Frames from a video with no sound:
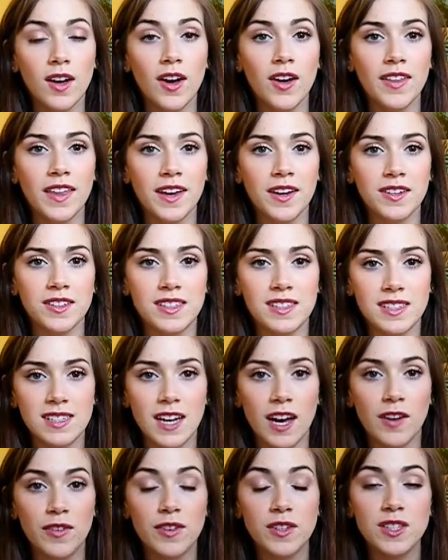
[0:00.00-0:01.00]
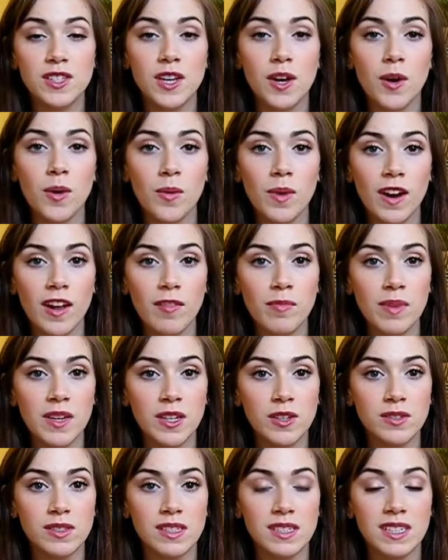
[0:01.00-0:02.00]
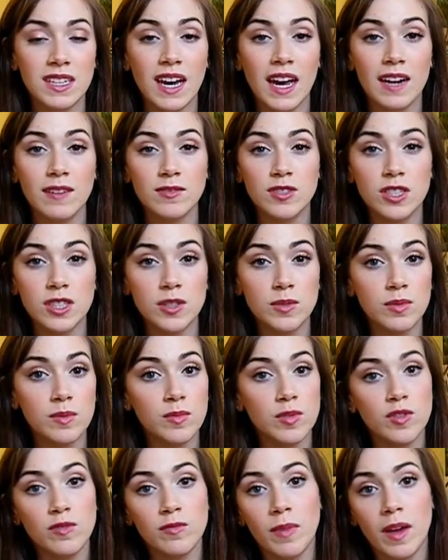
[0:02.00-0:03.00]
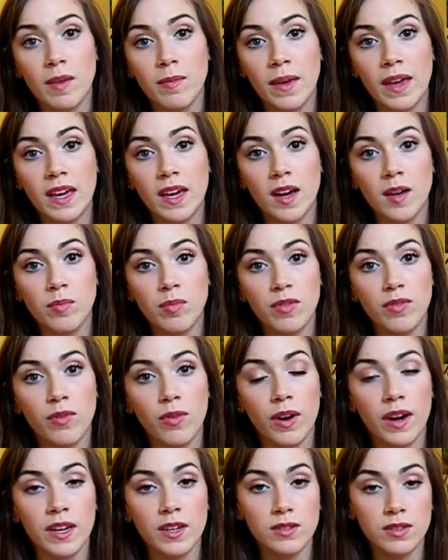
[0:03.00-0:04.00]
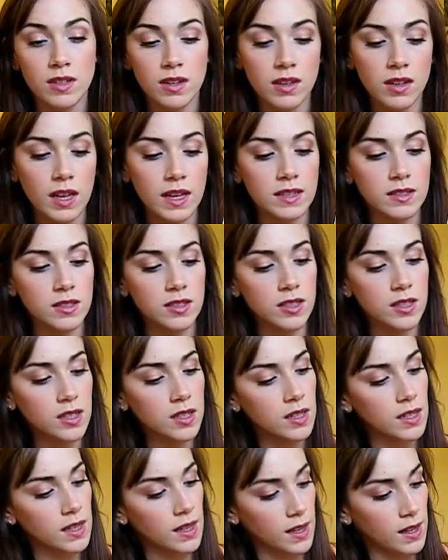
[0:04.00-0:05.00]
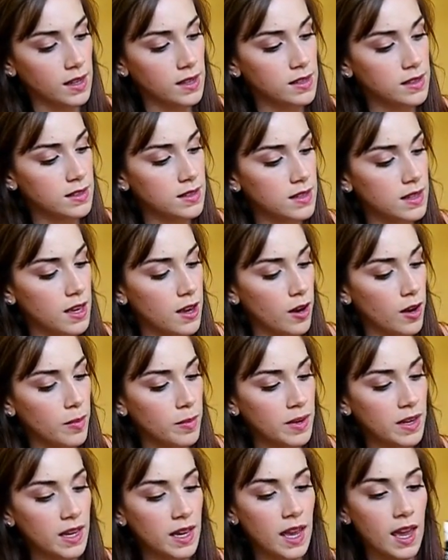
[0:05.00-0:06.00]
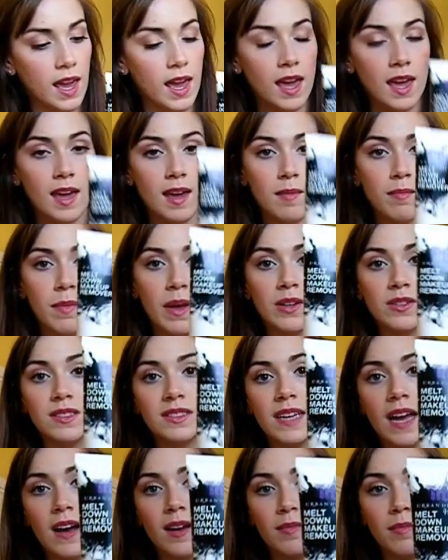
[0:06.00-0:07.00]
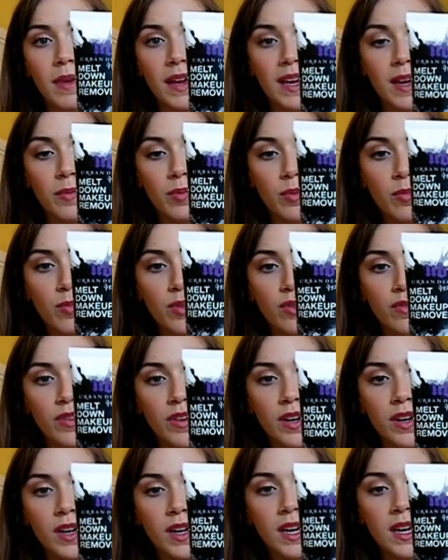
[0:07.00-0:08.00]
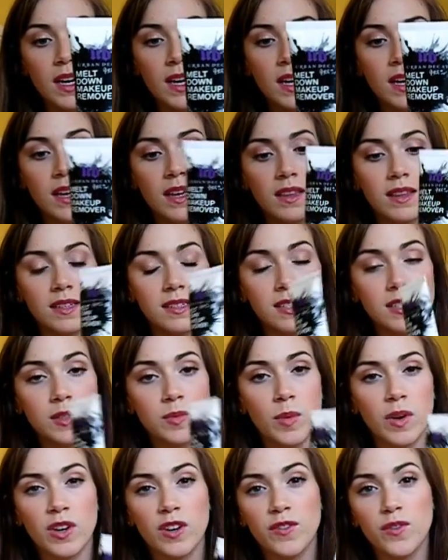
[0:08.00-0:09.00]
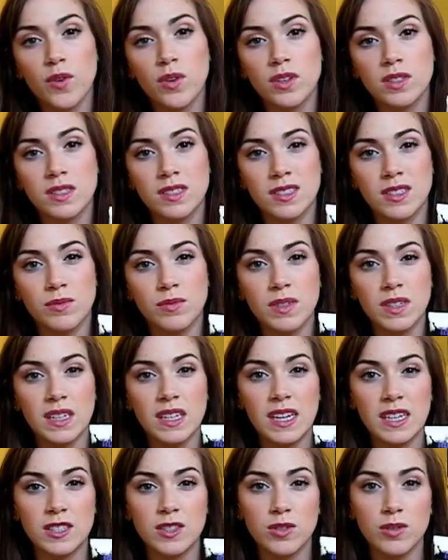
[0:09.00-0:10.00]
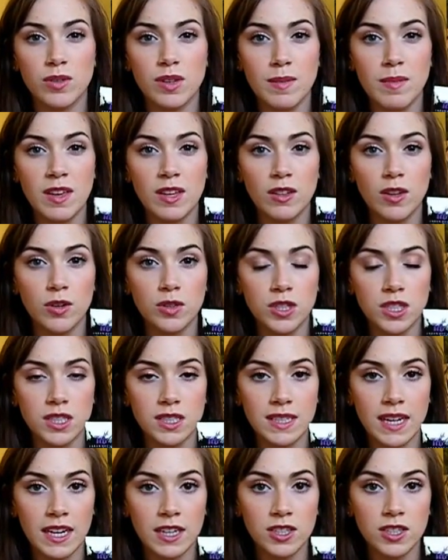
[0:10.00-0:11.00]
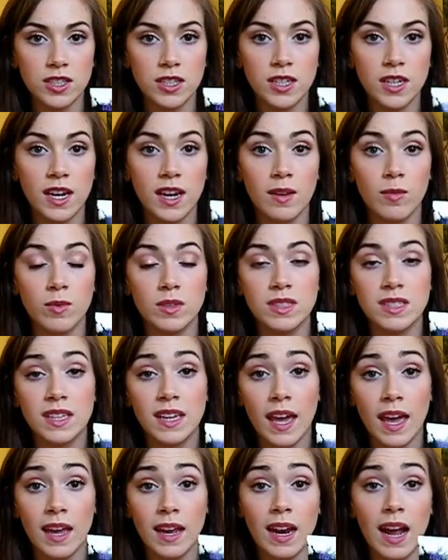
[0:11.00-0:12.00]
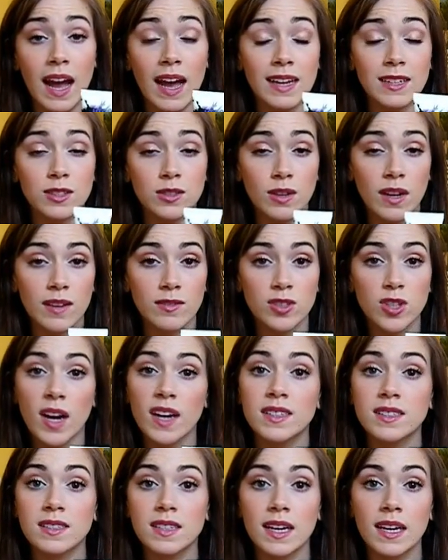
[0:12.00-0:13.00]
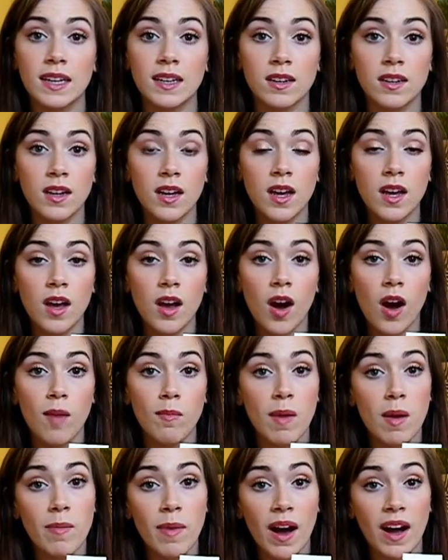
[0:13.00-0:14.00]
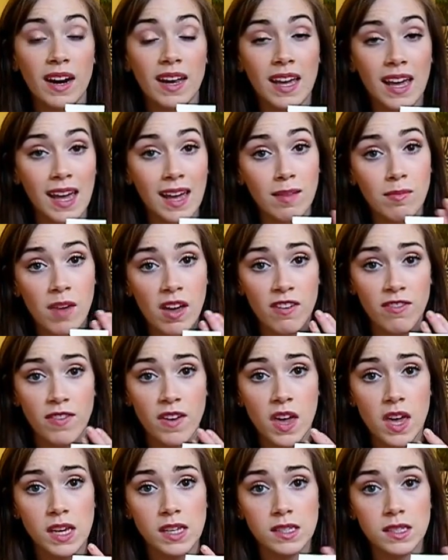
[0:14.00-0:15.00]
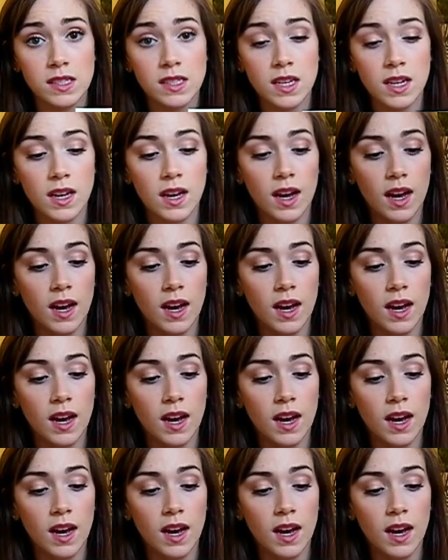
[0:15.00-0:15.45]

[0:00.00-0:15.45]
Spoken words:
all that good stuff. So what I've been using to kind of just remove my makeup before I use a cleanser is the Urban Decay Meltdown Makeup Remover. This is wonderful because it's a really nice creamy lotion texture, and once again, I do have dry skin on my body and my face.